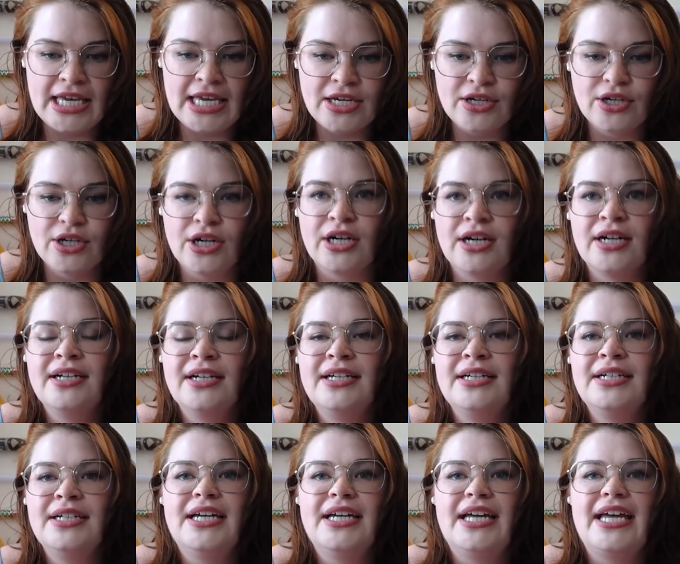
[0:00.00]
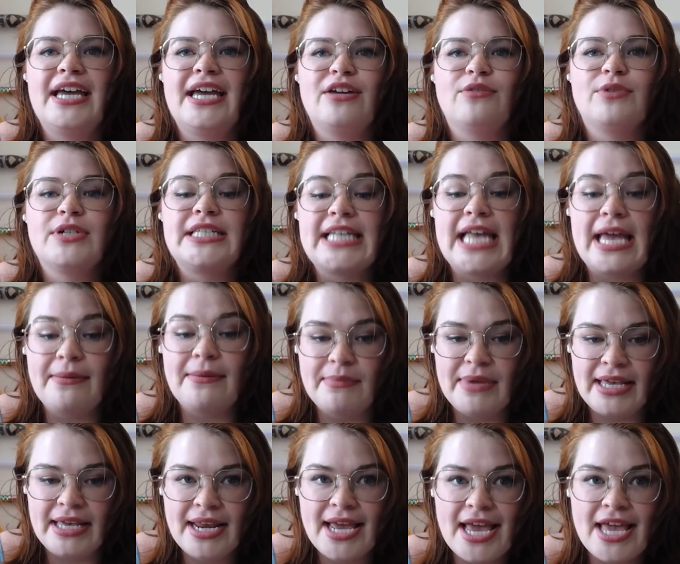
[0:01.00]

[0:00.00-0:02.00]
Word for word: anger and resentment.